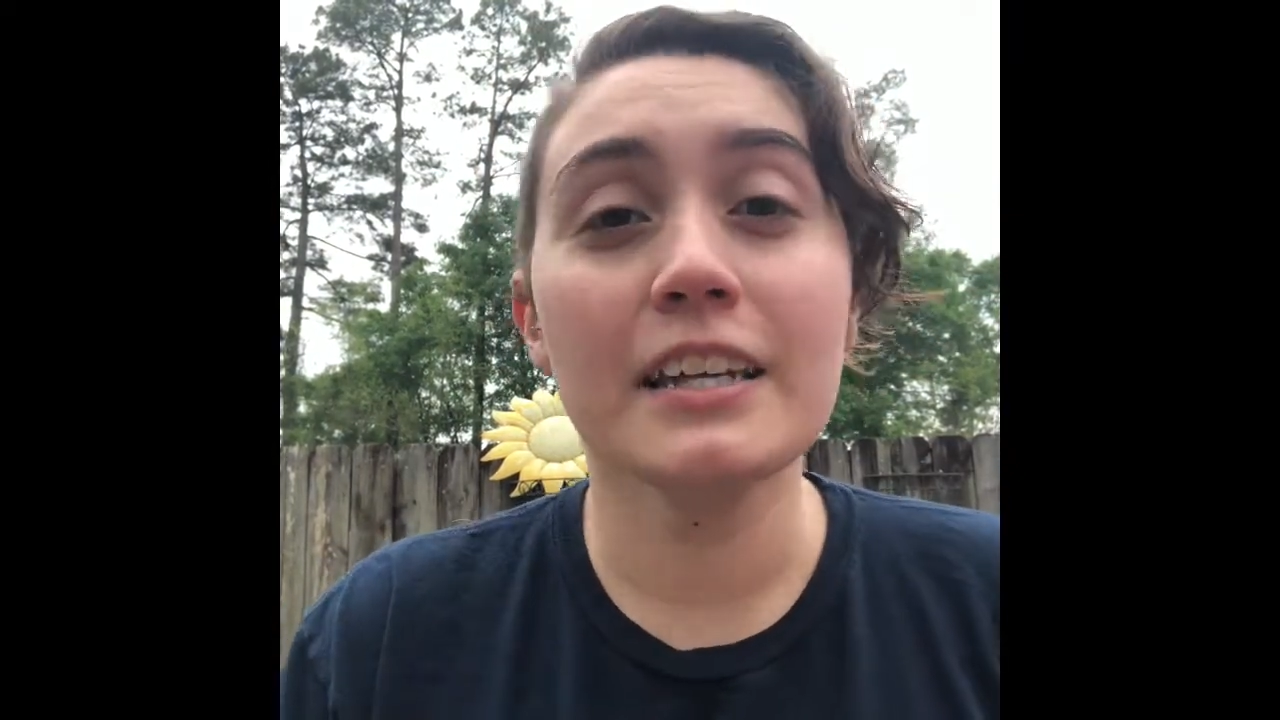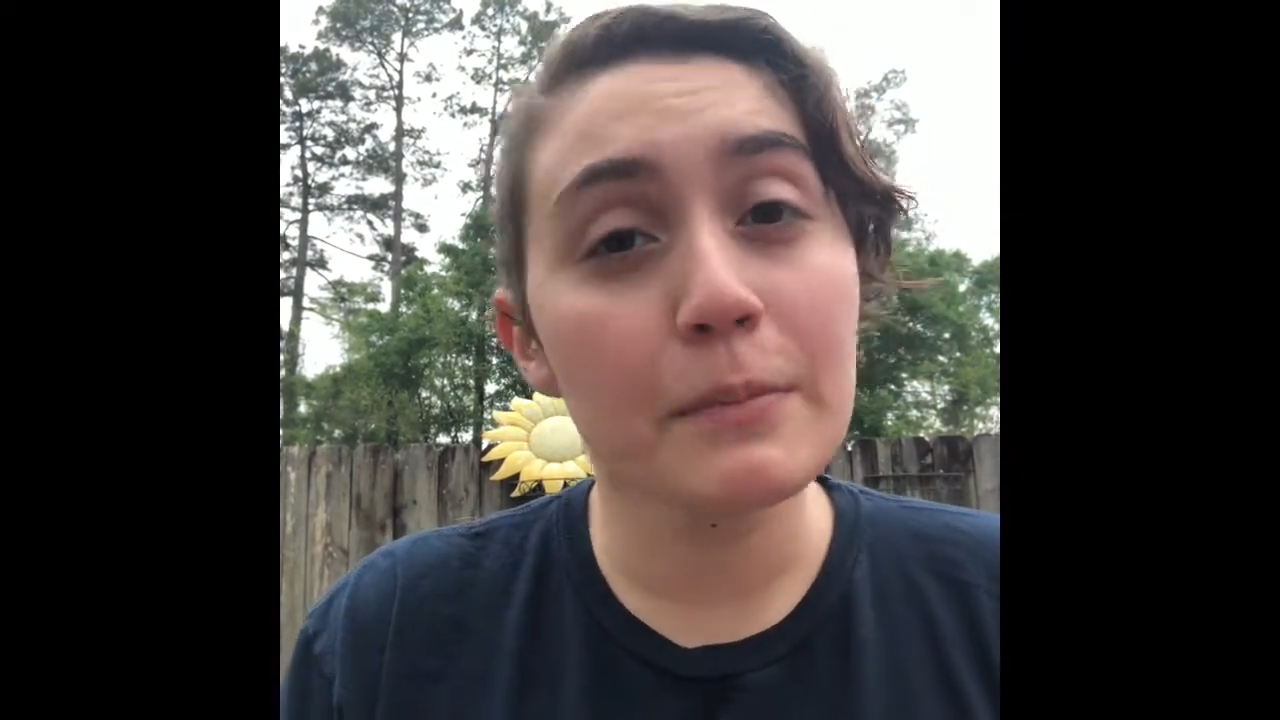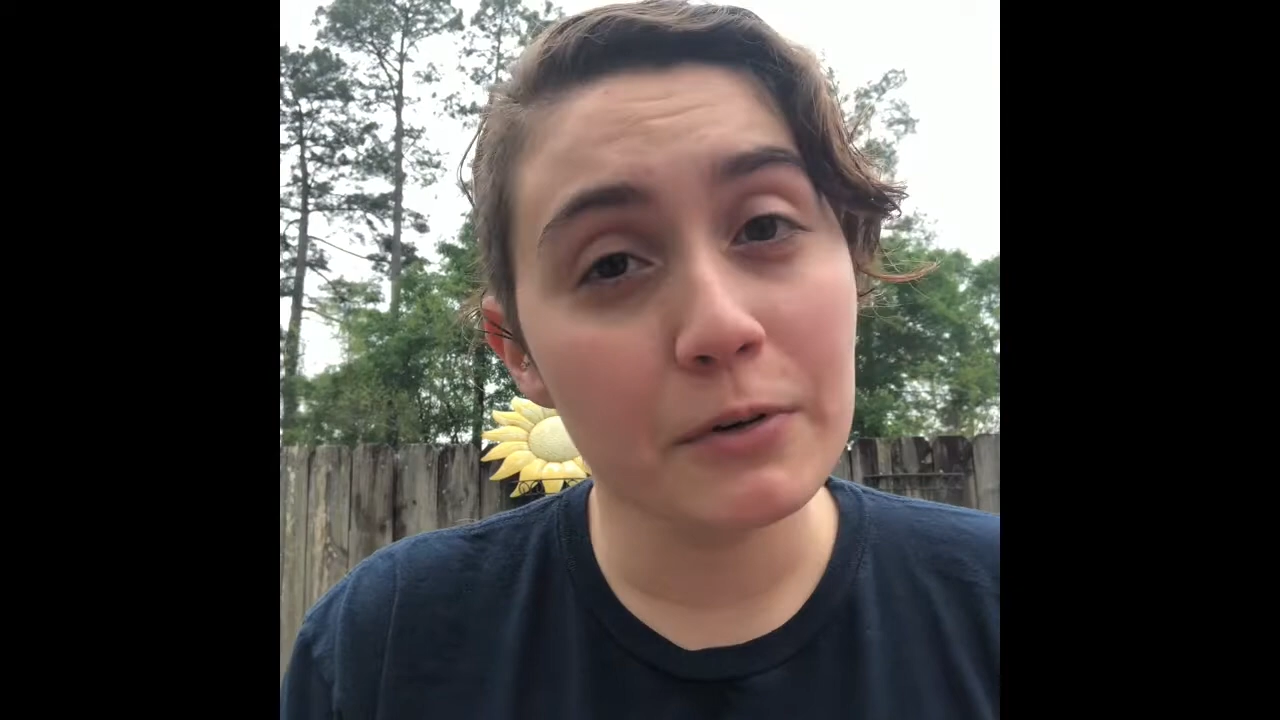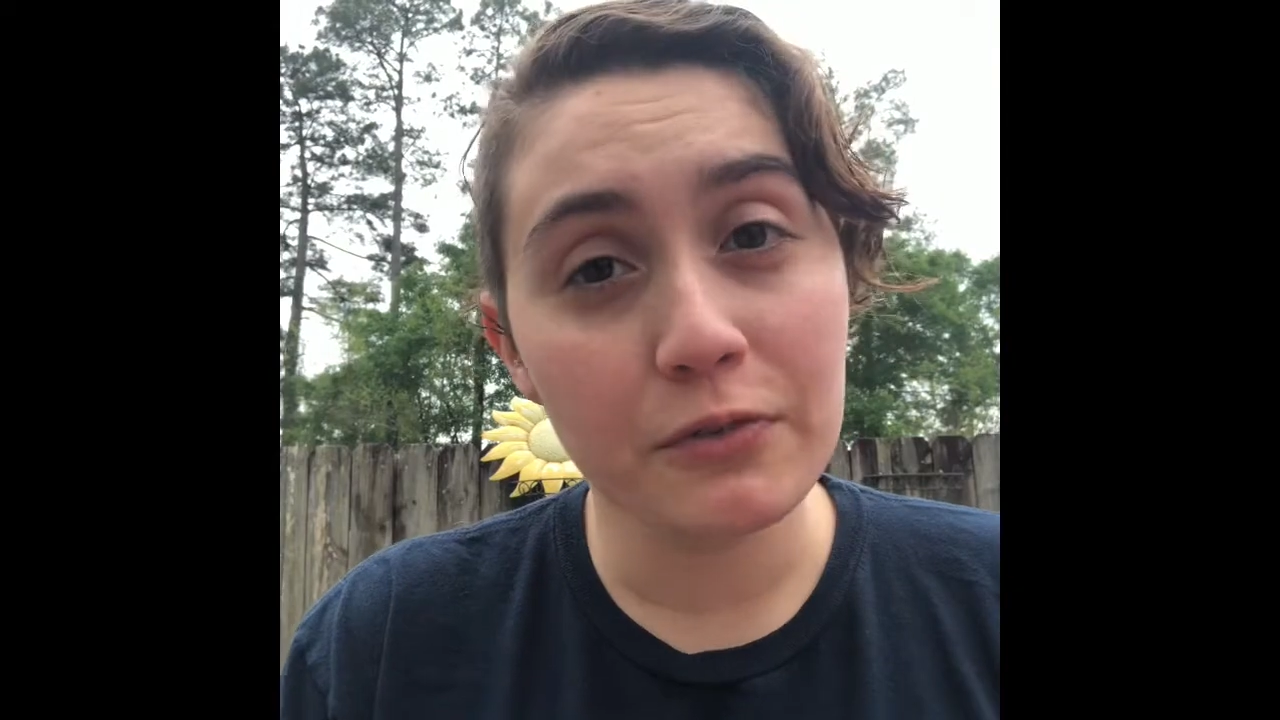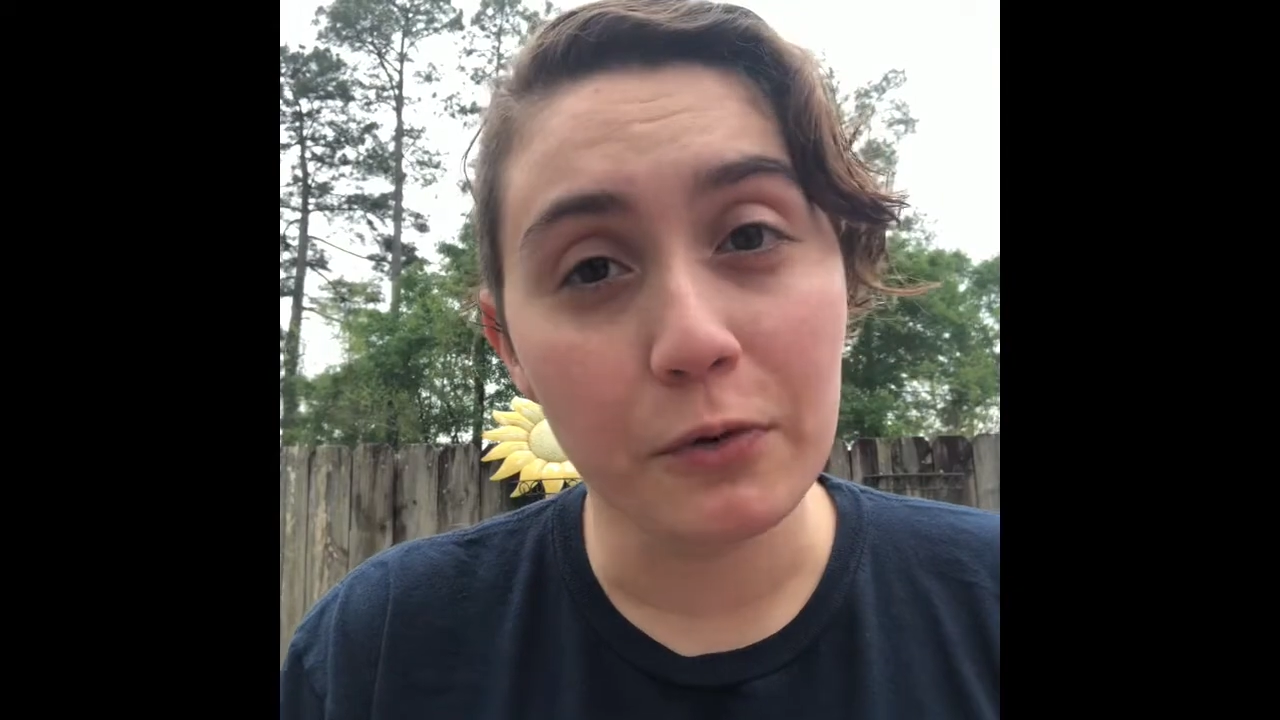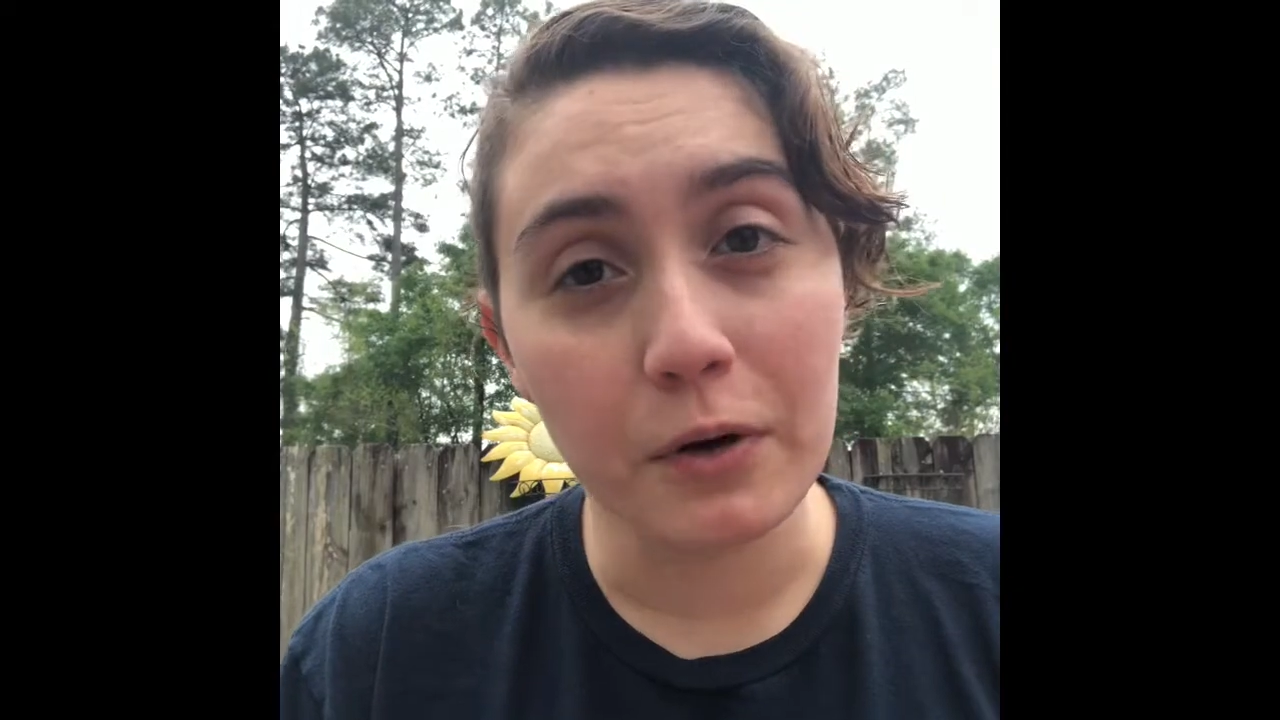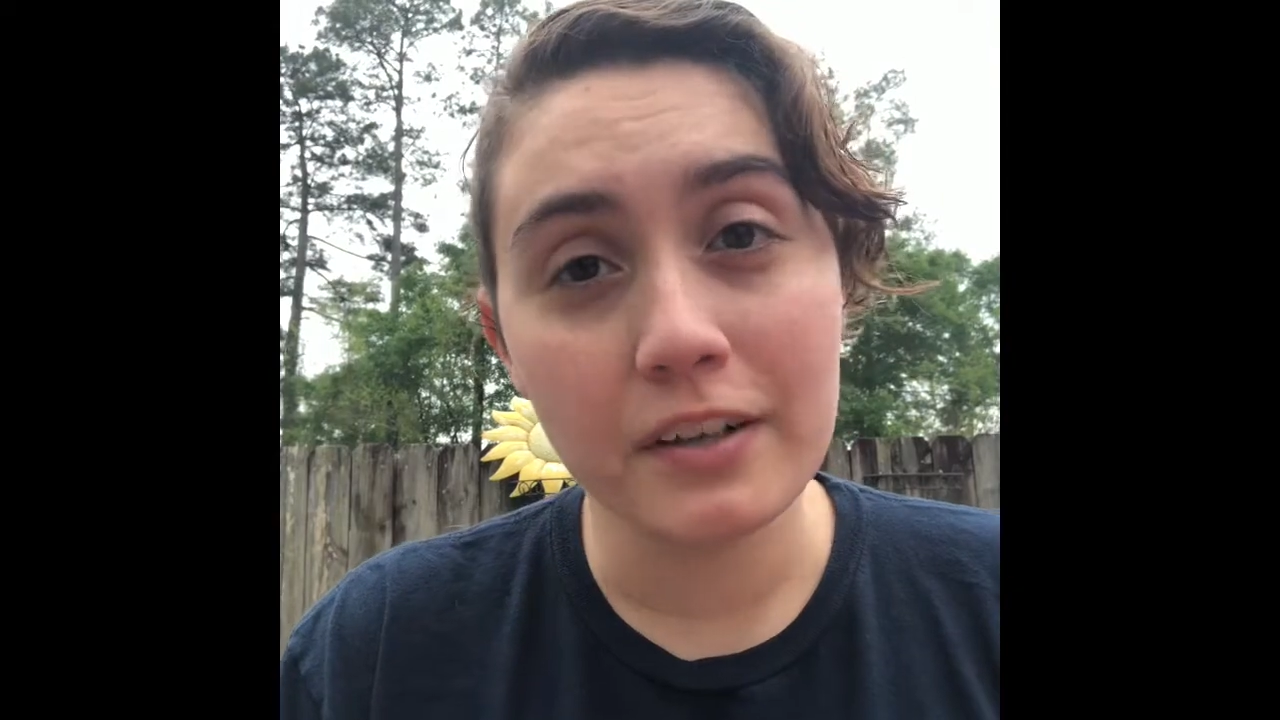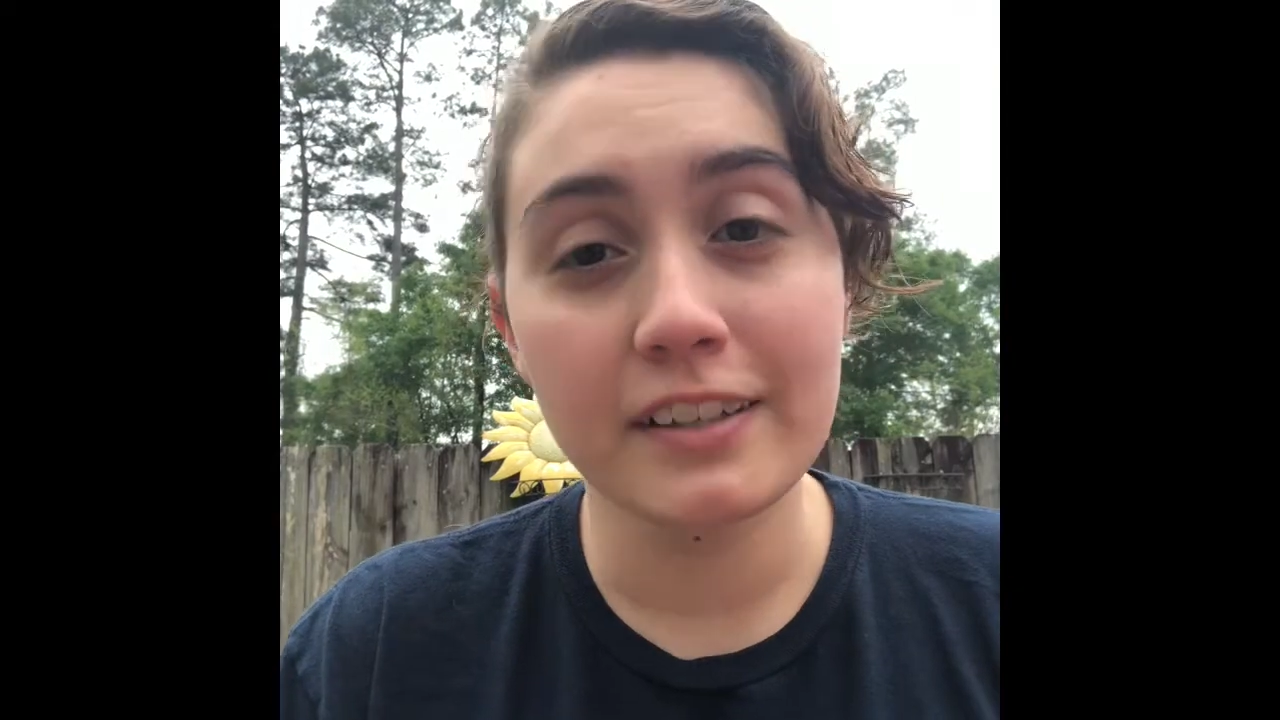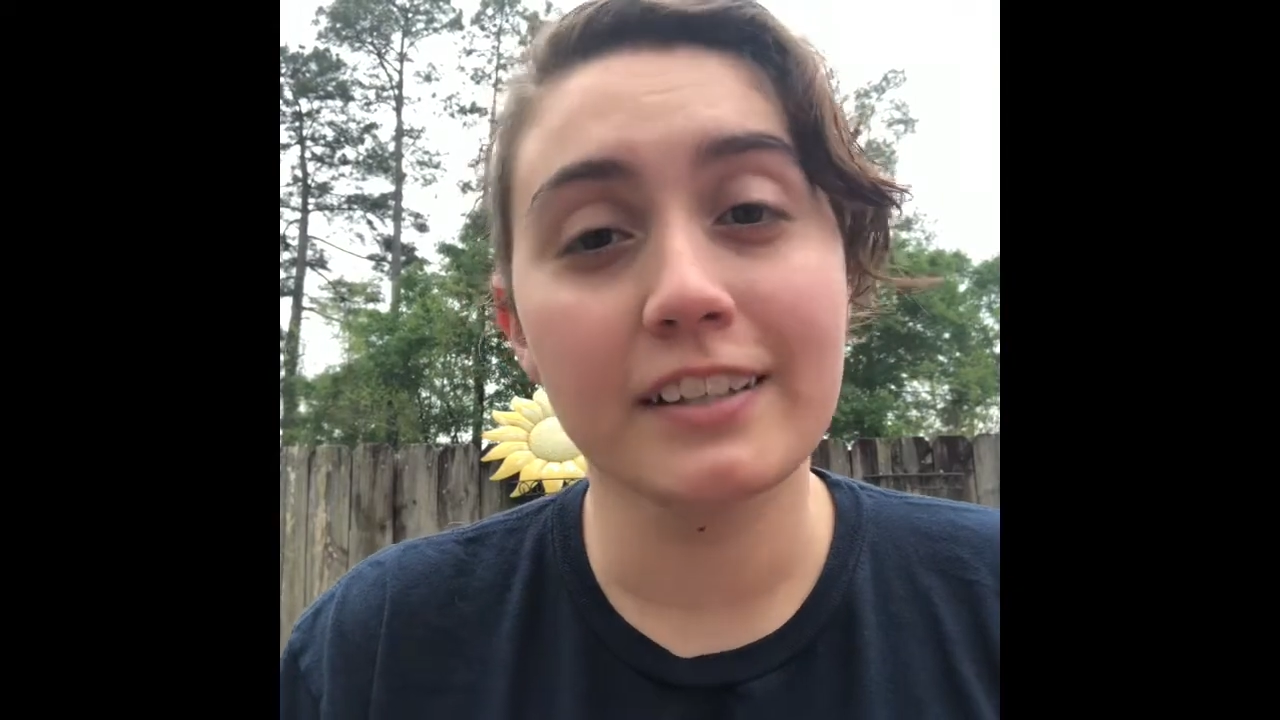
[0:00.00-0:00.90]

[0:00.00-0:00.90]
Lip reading: number 4.